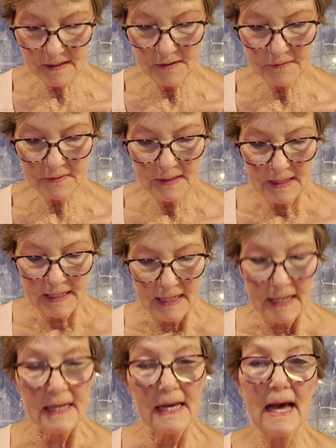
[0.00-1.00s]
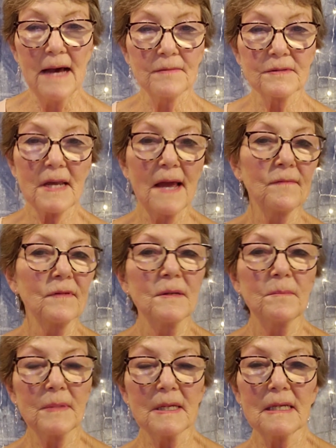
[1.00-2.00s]
So I was having
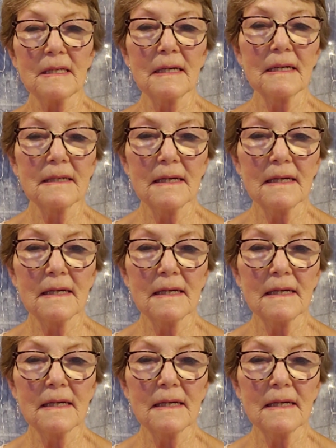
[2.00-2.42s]
to be